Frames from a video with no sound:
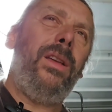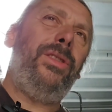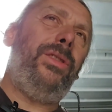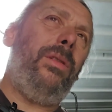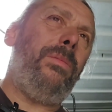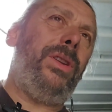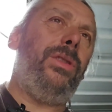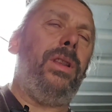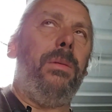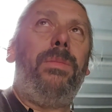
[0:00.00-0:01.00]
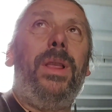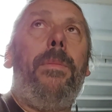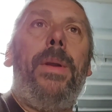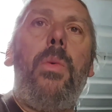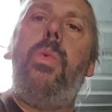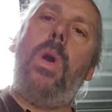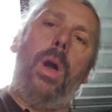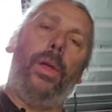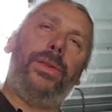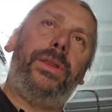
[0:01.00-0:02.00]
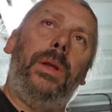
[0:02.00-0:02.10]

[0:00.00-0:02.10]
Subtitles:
Shouldn't be, should it? But it was.